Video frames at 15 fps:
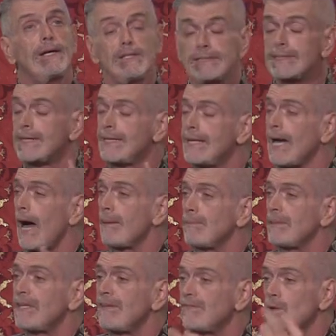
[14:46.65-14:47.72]
here's the thing. I
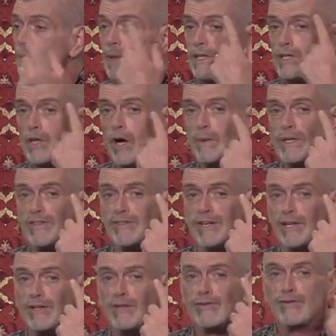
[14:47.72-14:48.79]
believe that we notice
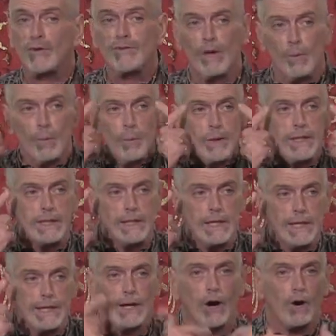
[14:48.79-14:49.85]
it so that
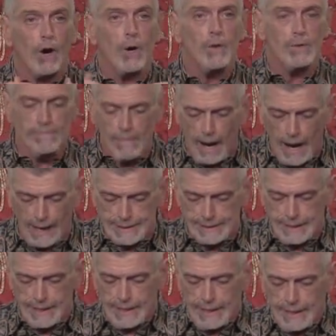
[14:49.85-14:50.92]
we, in our own
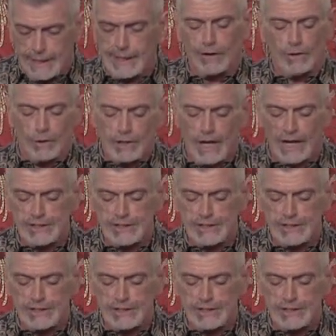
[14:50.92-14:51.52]
mind, in our own